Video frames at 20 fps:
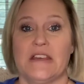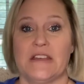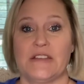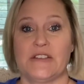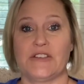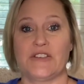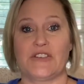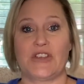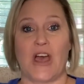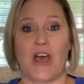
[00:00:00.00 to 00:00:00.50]

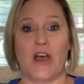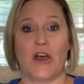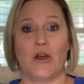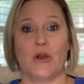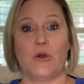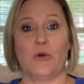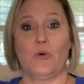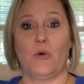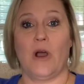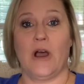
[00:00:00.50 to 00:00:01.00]

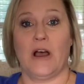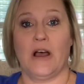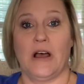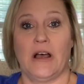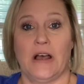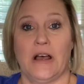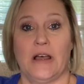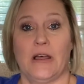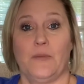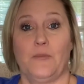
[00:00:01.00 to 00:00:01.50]
So,
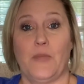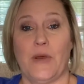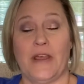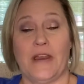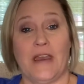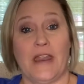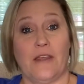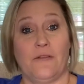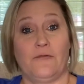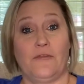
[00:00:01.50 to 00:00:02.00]
uh,
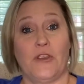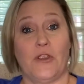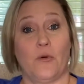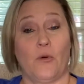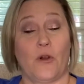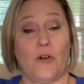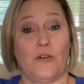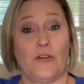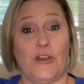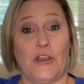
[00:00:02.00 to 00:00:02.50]
but if you
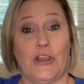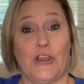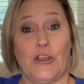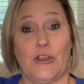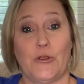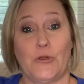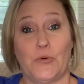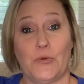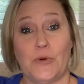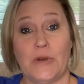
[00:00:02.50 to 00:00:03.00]
are
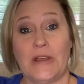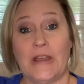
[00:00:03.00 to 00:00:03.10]
new,